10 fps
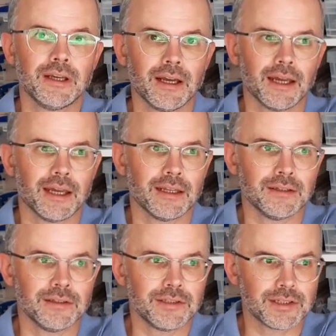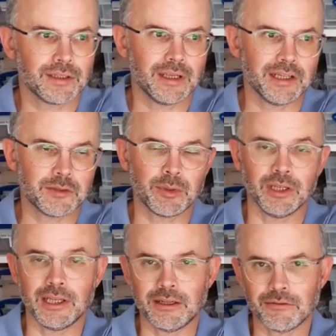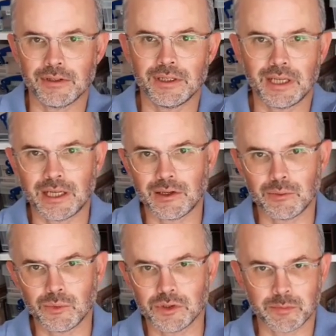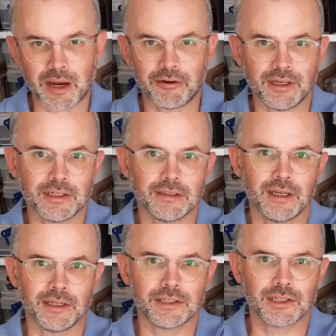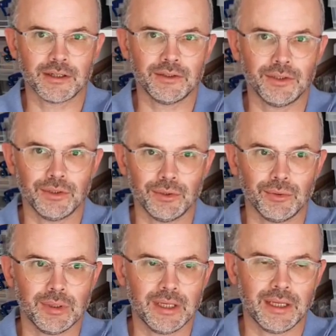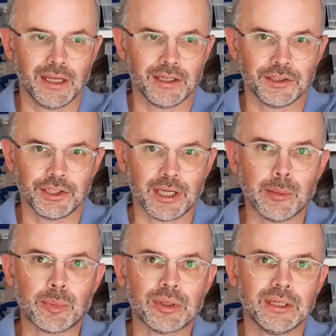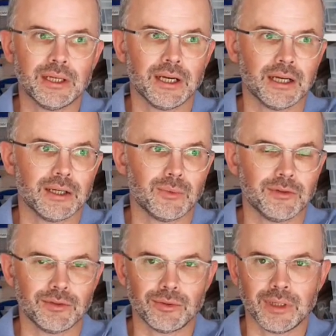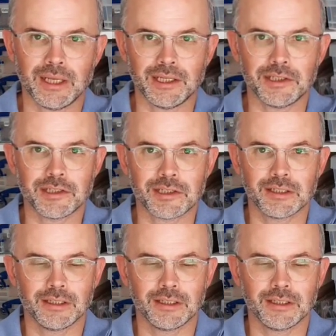and it's believed that he was buried at Sutton in a ship with all his